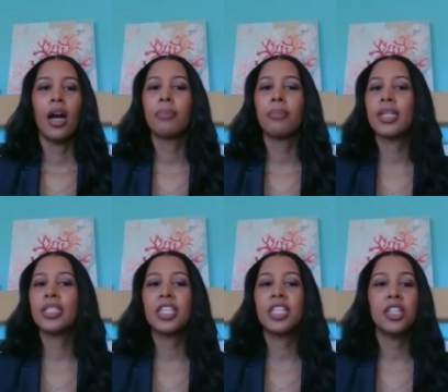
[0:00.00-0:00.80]
Um,
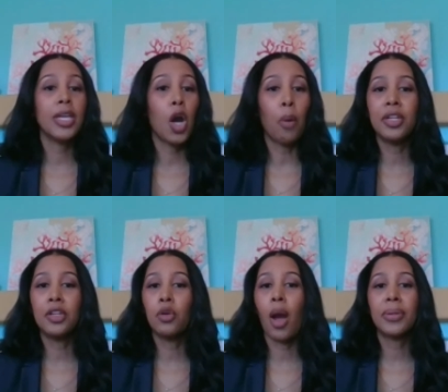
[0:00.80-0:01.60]
continue to be
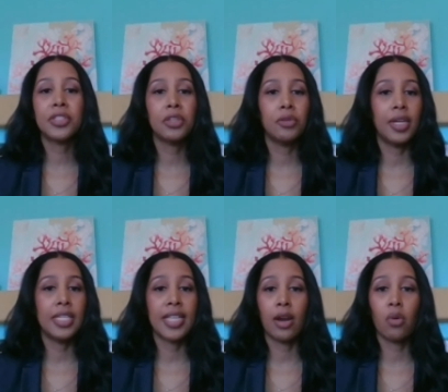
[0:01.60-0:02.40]
open to new
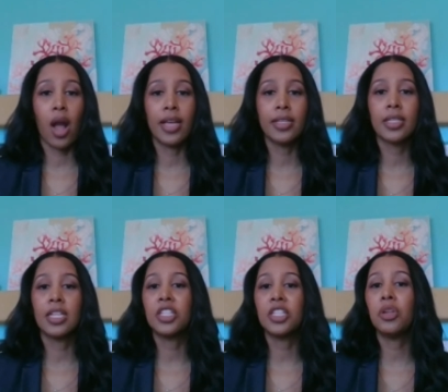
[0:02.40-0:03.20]
opportunities that
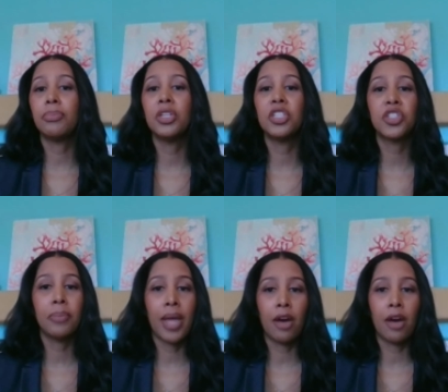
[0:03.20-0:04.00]
arise, to push
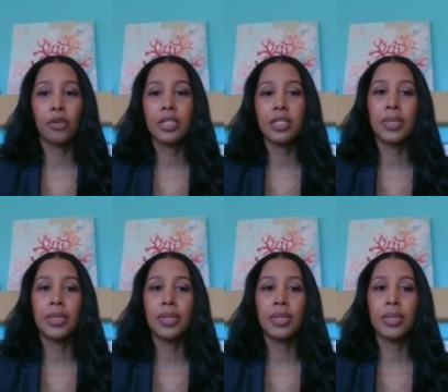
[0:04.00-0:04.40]
boundaries to